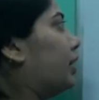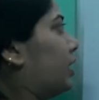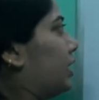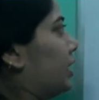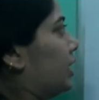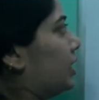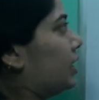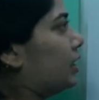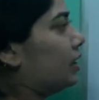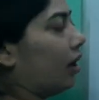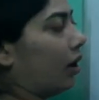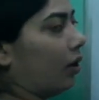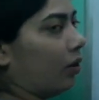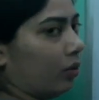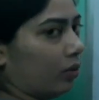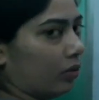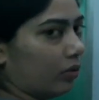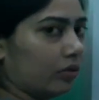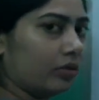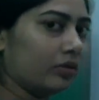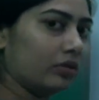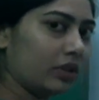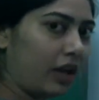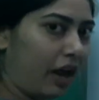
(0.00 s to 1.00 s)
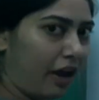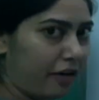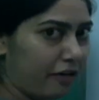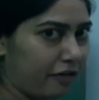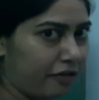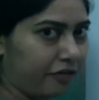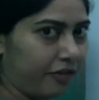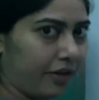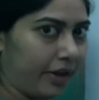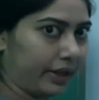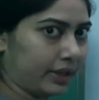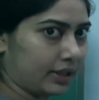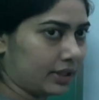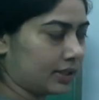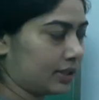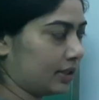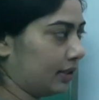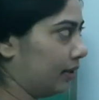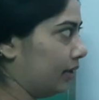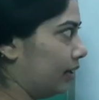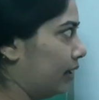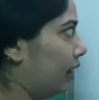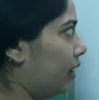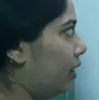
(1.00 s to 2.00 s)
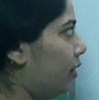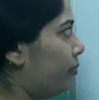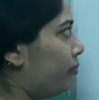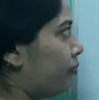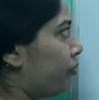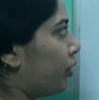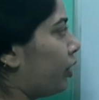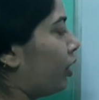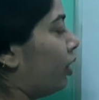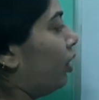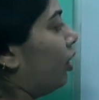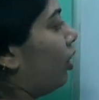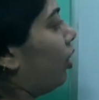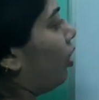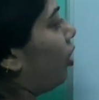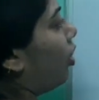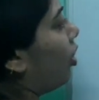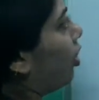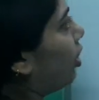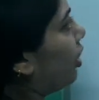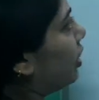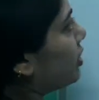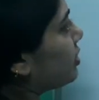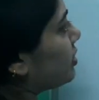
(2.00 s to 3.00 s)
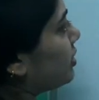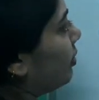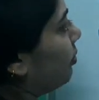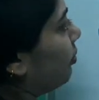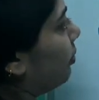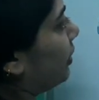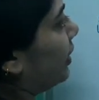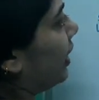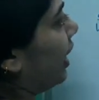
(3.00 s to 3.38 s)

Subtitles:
E now, F external, or simply I